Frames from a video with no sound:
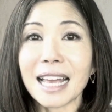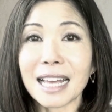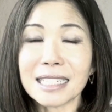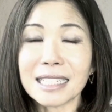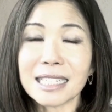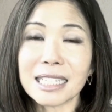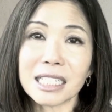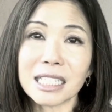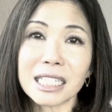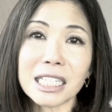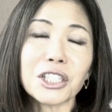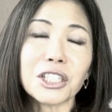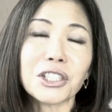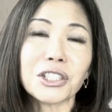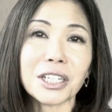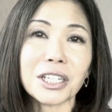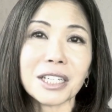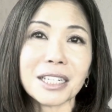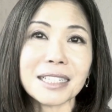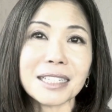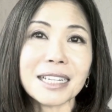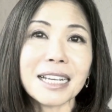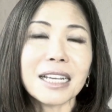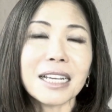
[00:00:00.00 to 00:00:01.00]
a
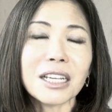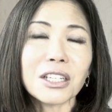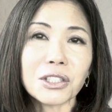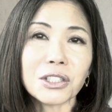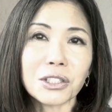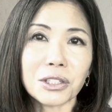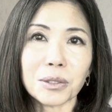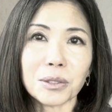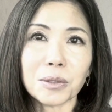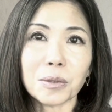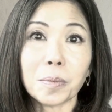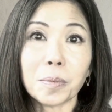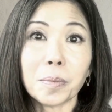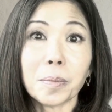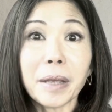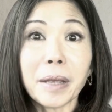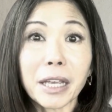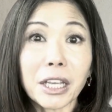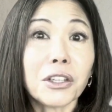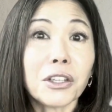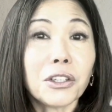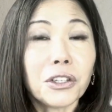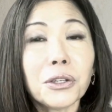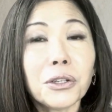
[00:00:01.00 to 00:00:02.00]
decision to
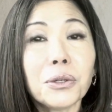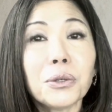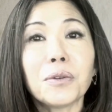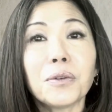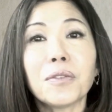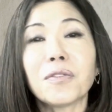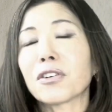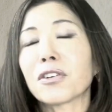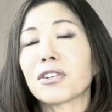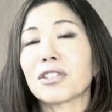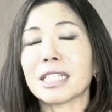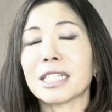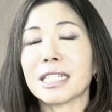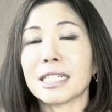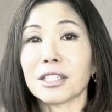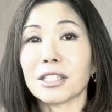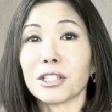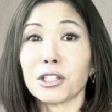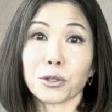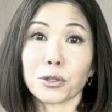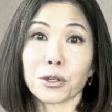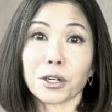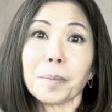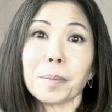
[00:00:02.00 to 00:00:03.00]
pick you
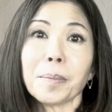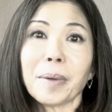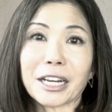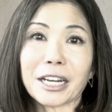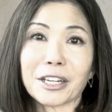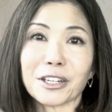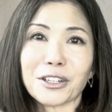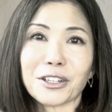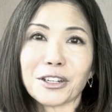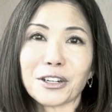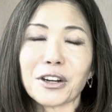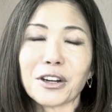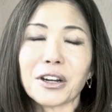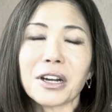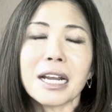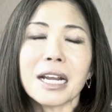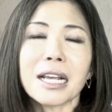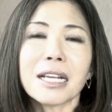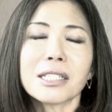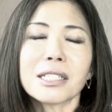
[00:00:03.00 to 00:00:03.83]
versus your competitor.